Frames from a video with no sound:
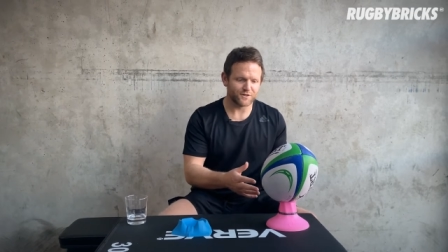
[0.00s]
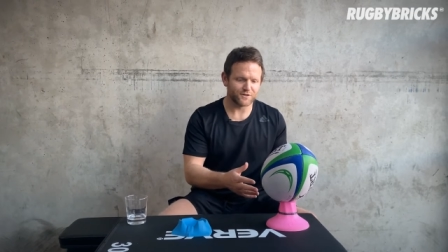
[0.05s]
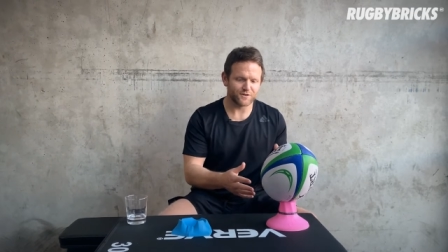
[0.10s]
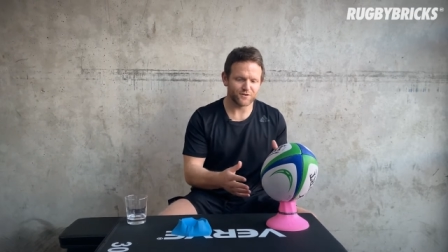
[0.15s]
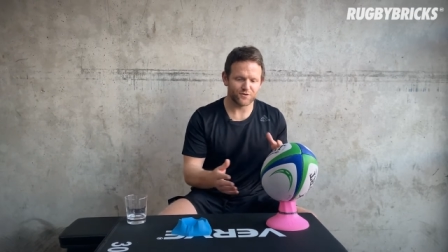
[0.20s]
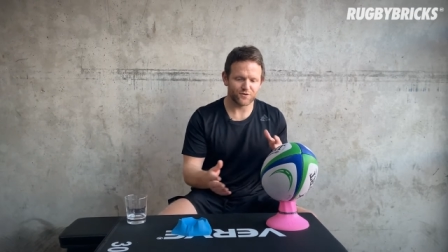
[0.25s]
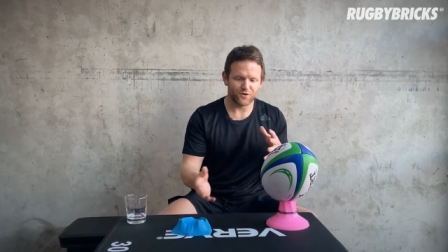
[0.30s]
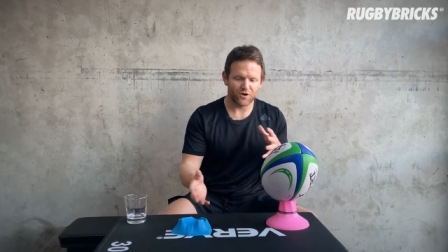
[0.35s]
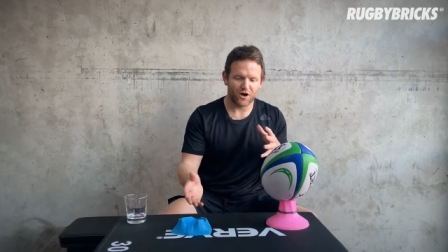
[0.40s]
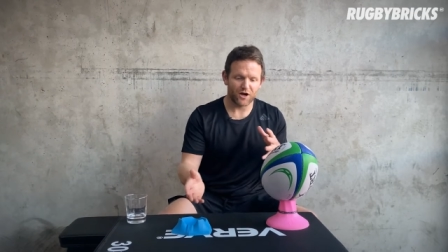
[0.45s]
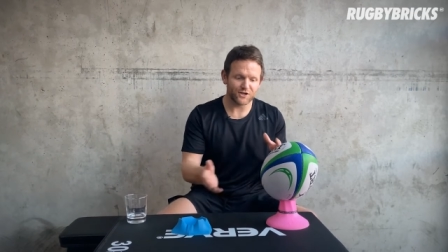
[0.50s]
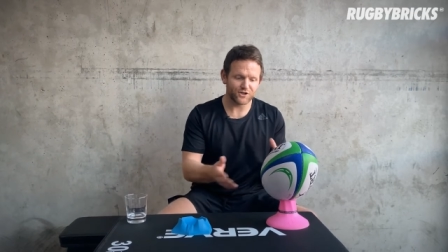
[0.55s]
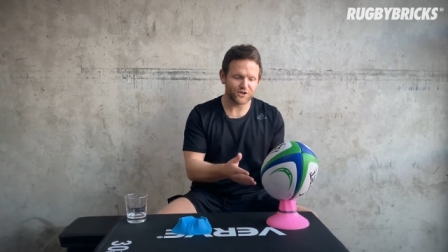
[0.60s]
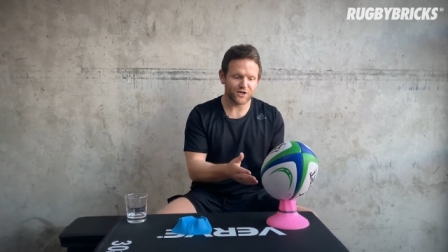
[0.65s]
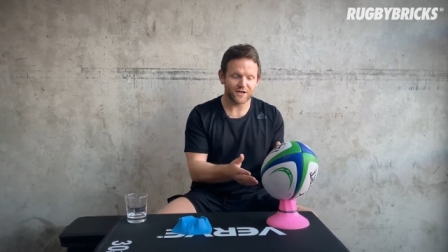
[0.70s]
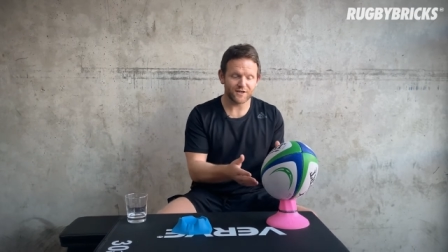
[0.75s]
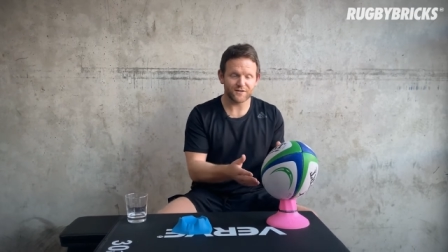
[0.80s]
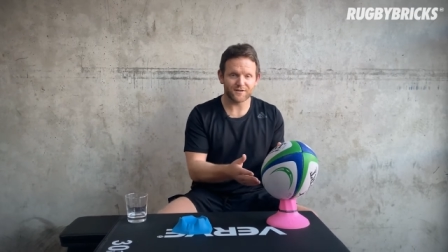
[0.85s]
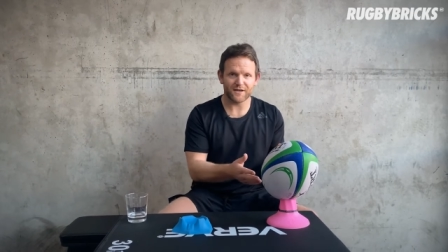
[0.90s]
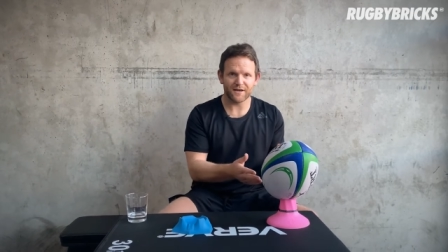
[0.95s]
So I
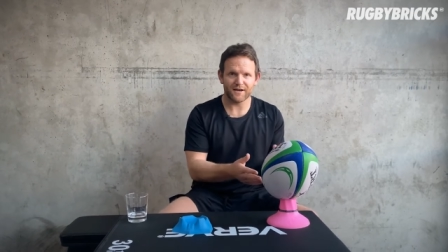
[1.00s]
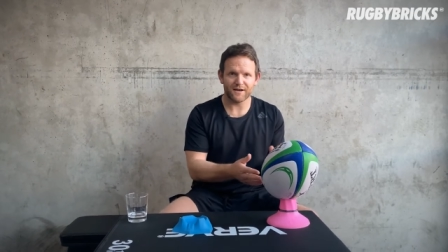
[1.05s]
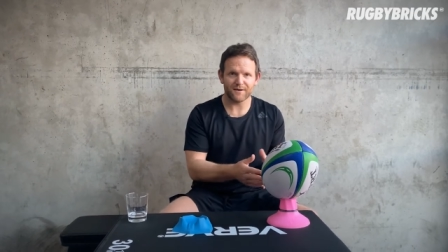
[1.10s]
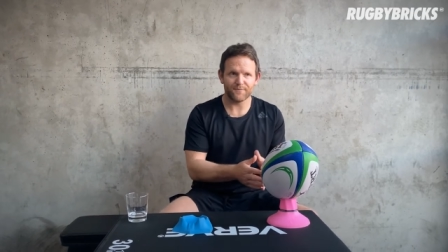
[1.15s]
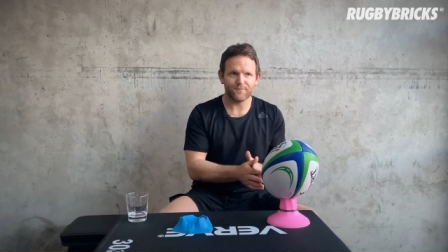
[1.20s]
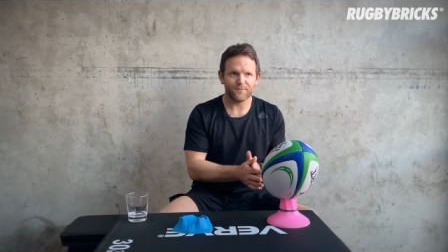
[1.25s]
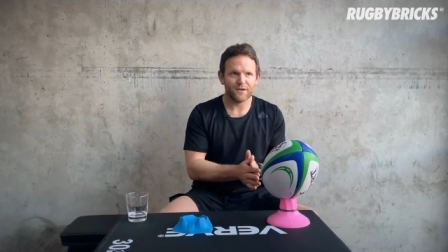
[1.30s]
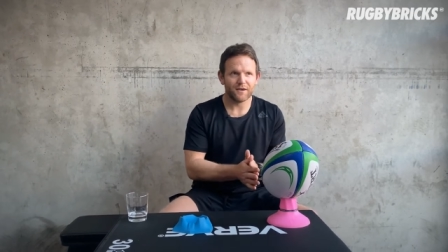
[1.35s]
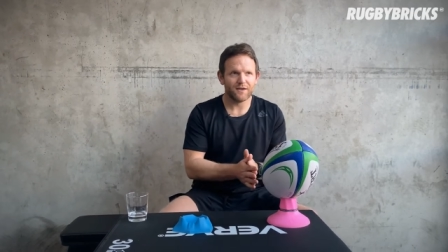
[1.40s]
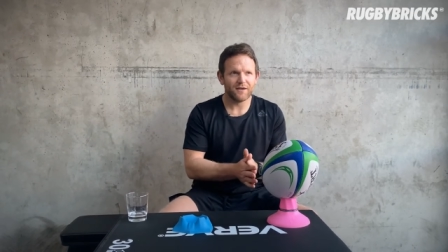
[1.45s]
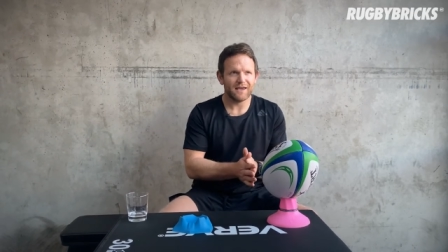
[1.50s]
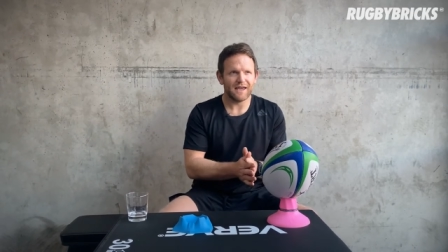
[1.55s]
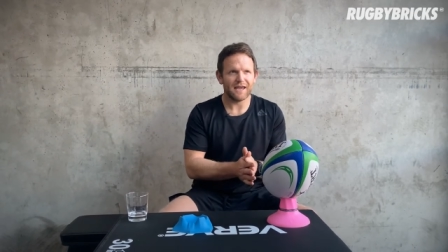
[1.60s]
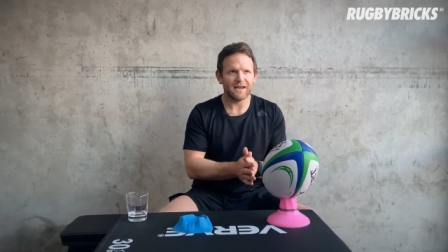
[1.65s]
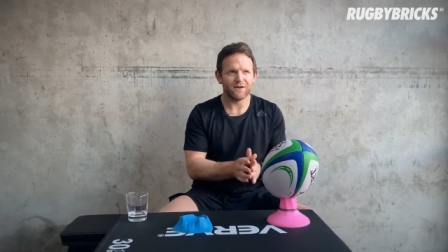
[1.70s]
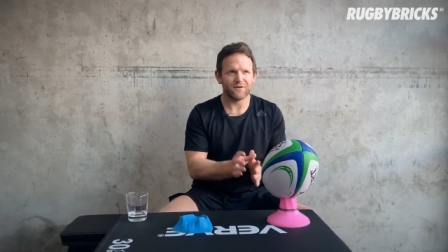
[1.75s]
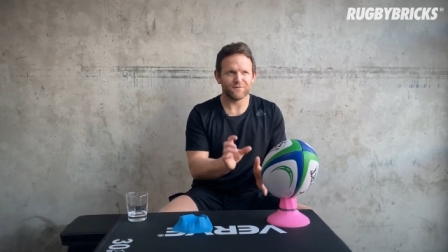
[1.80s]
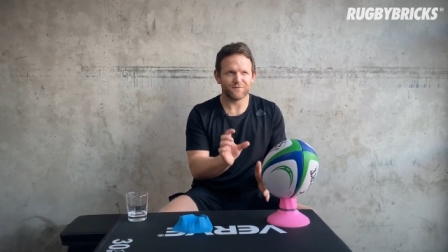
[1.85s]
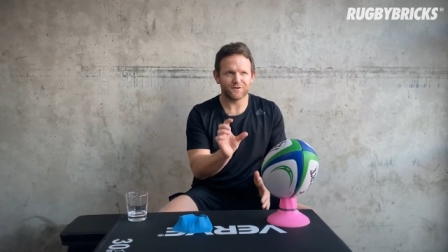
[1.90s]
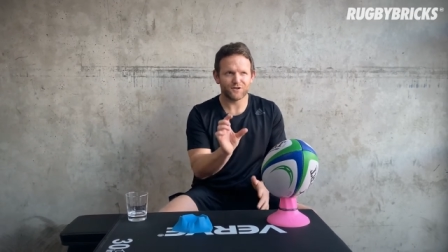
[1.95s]
changed that up,
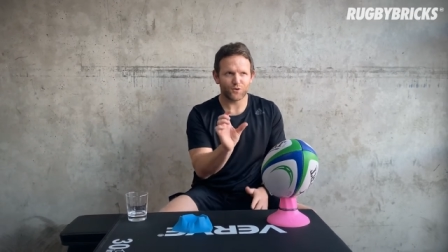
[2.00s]
and I've